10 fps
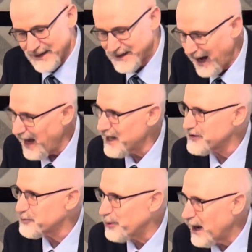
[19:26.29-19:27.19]
God
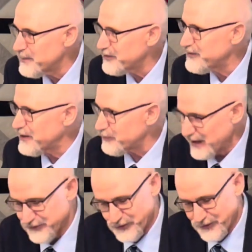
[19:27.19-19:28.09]
is promising
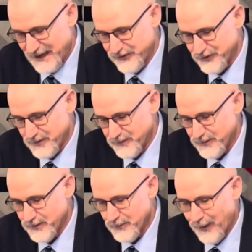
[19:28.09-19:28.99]
restoration.
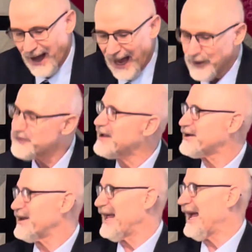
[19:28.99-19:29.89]
Well, how is
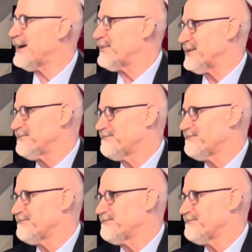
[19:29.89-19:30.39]
that going to happen?